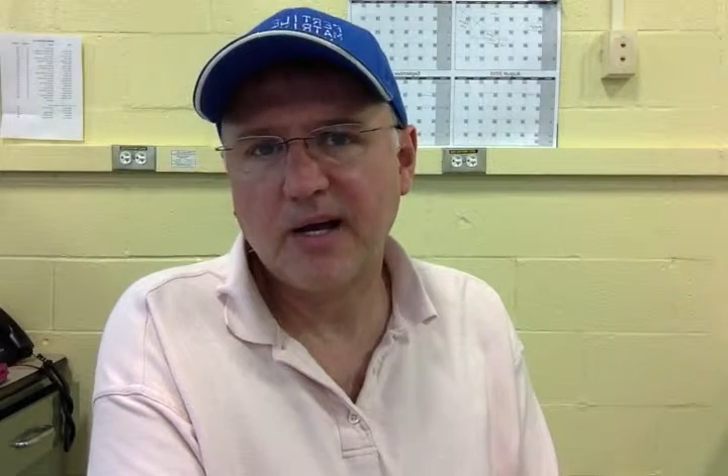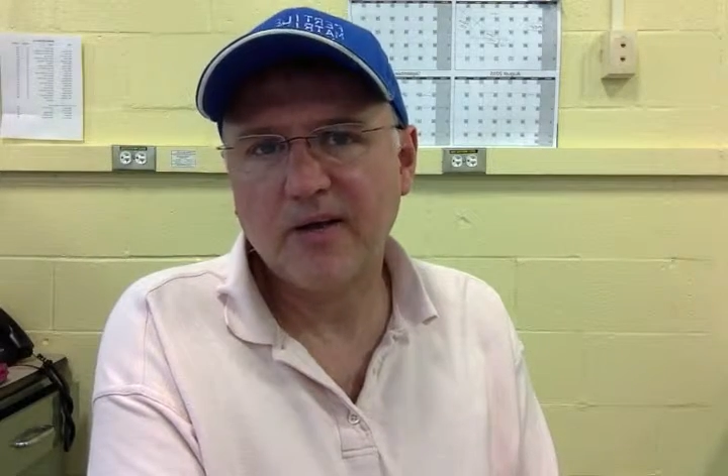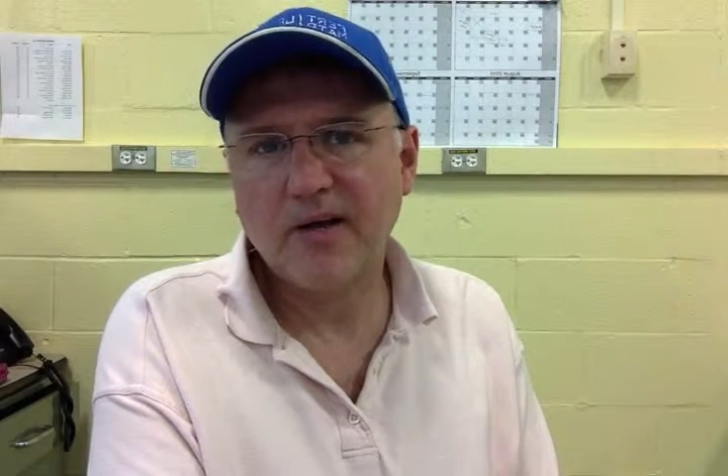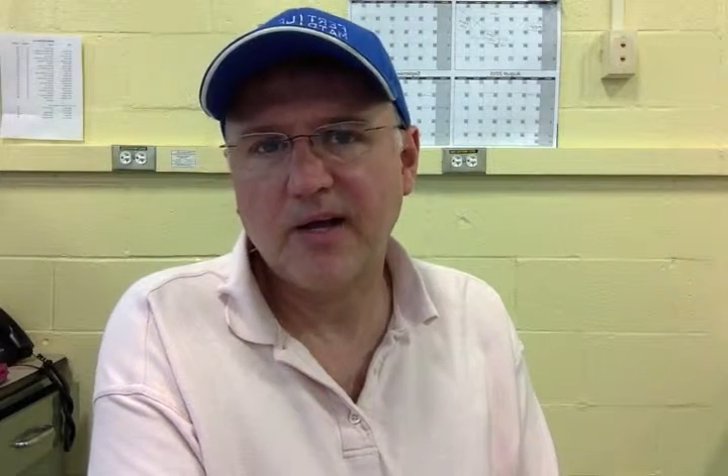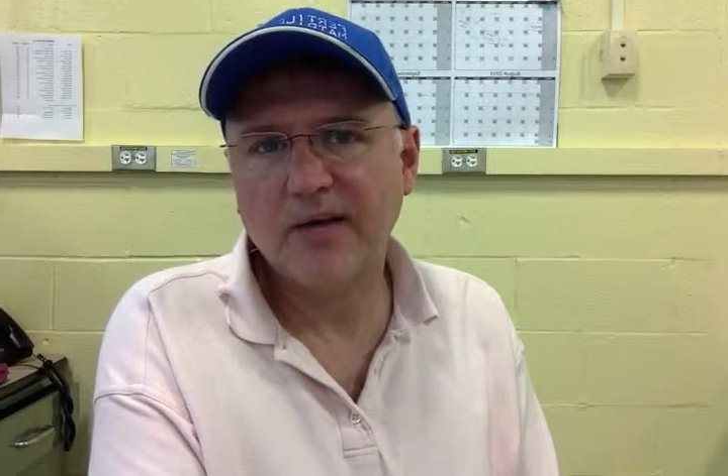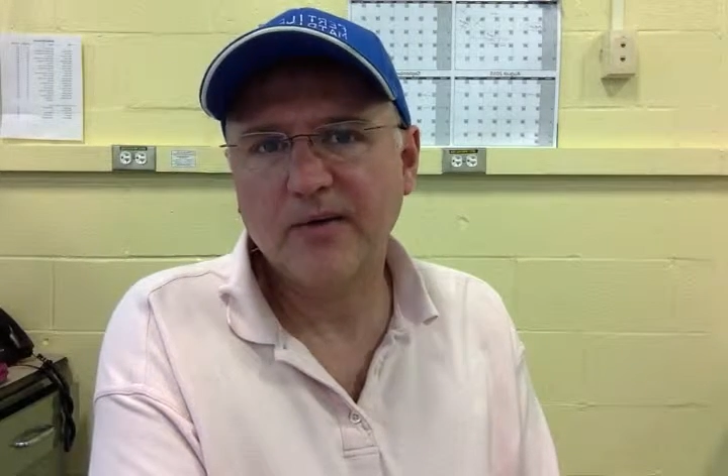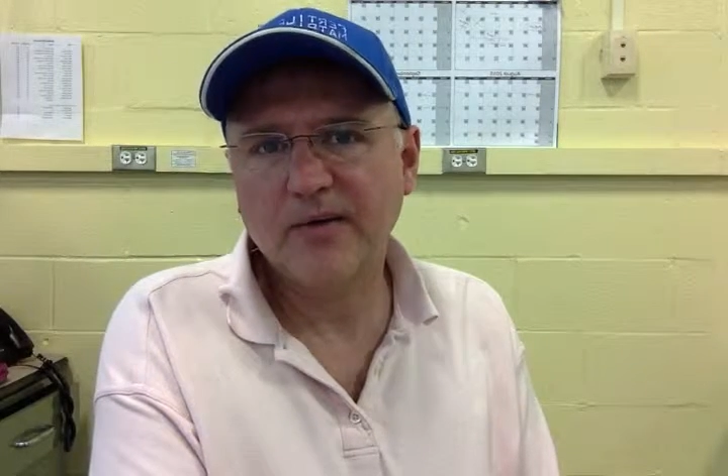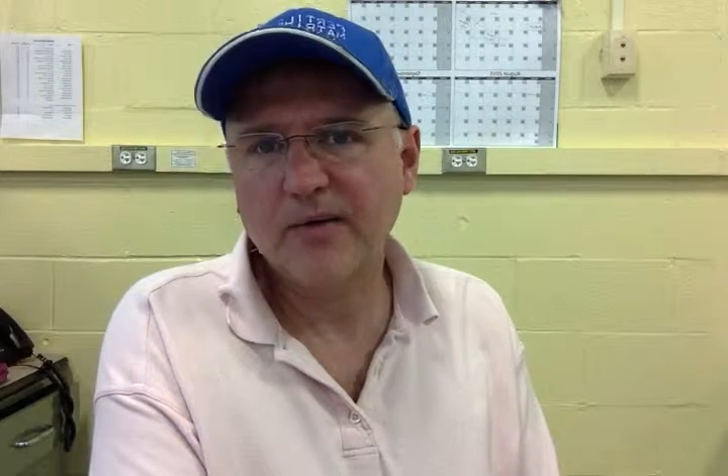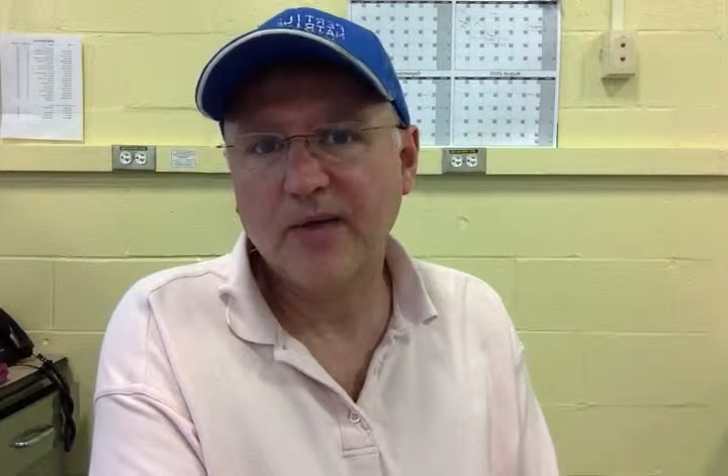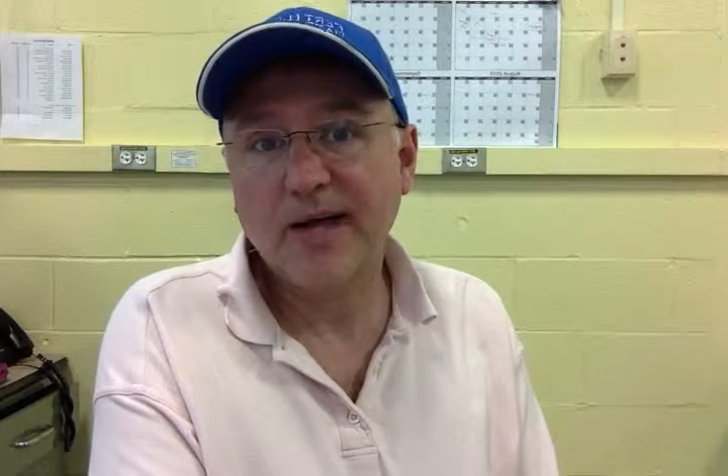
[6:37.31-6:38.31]
online
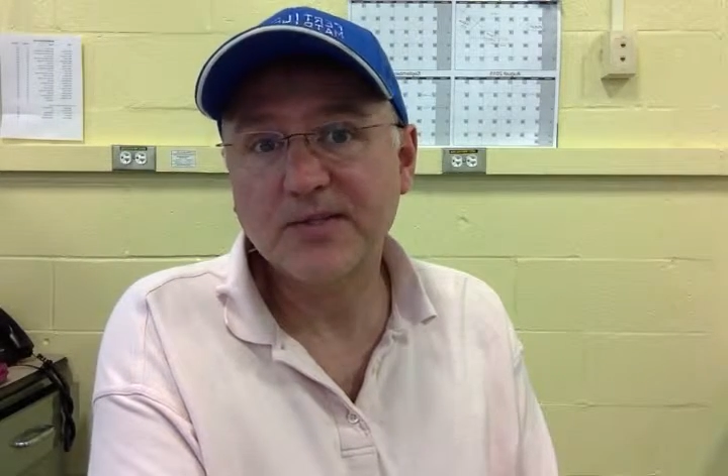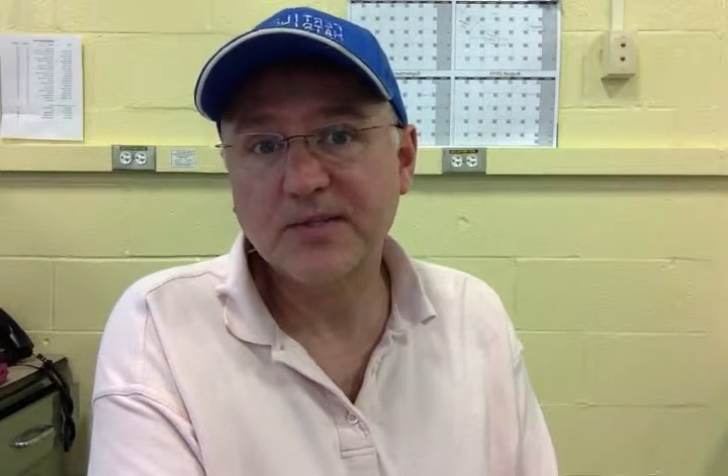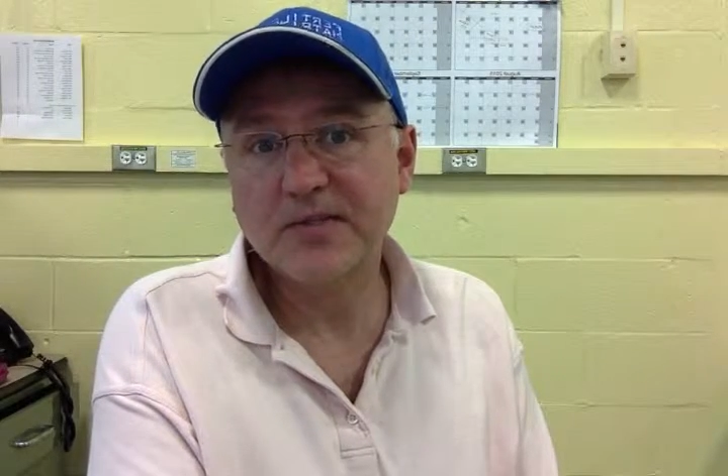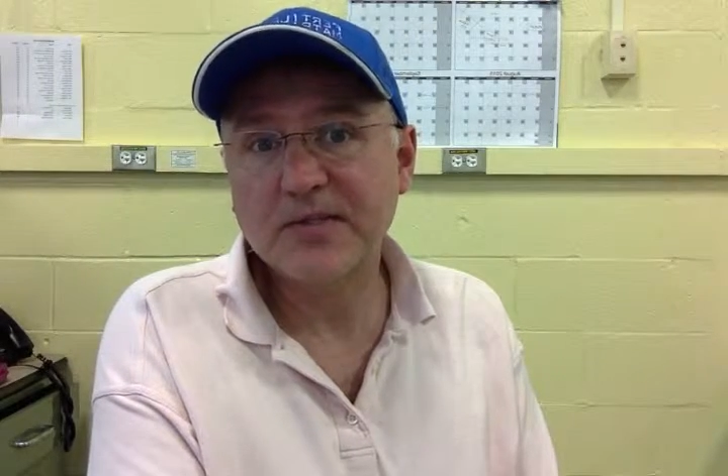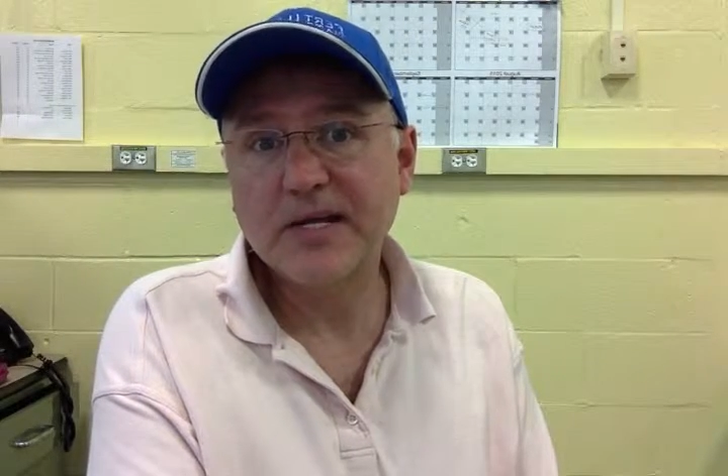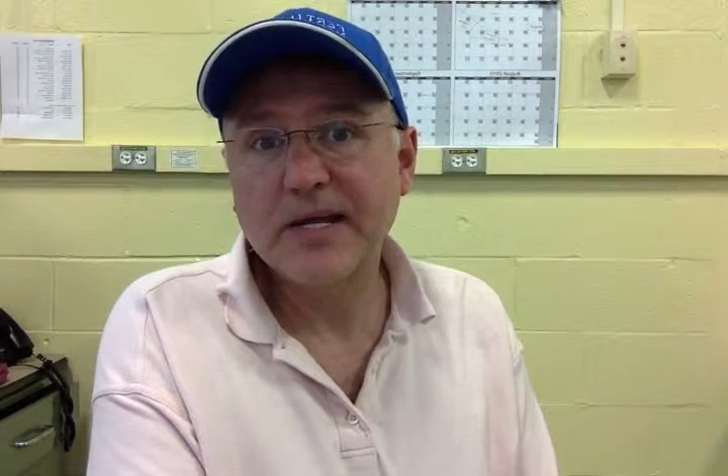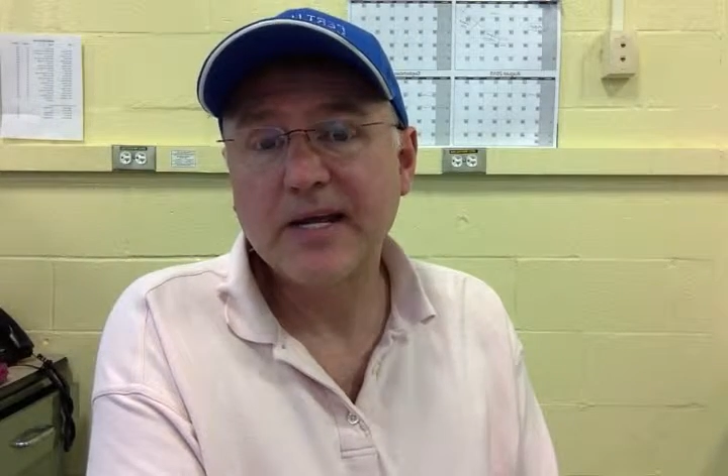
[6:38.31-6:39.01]
classes,